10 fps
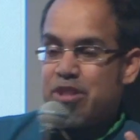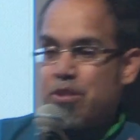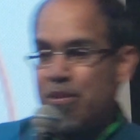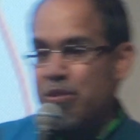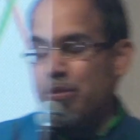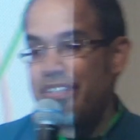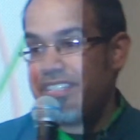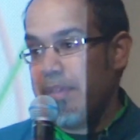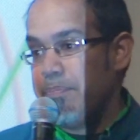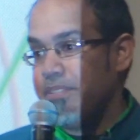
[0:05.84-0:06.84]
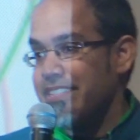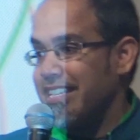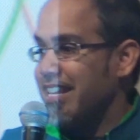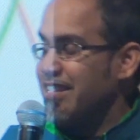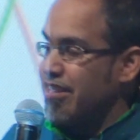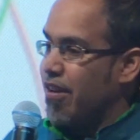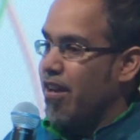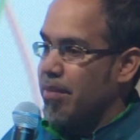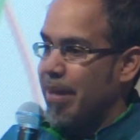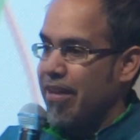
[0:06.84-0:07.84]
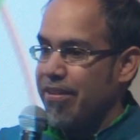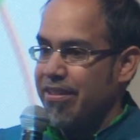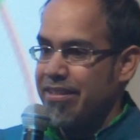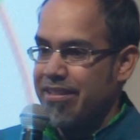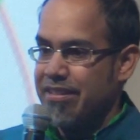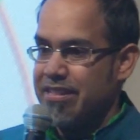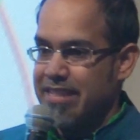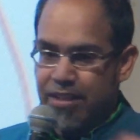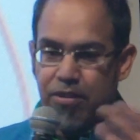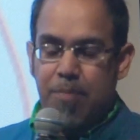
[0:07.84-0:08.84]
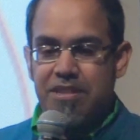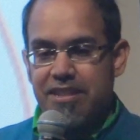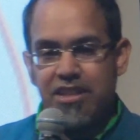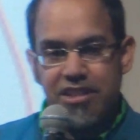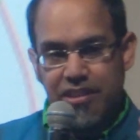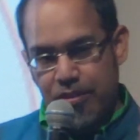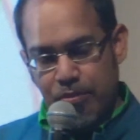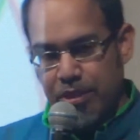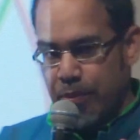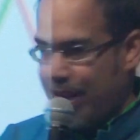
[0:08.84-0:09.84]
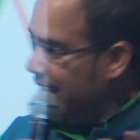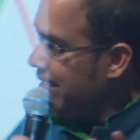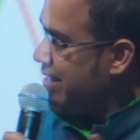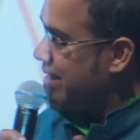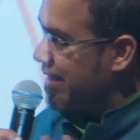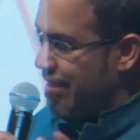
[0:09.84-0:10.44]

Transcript: super cool examples. I tend to talk about data representation in three ways,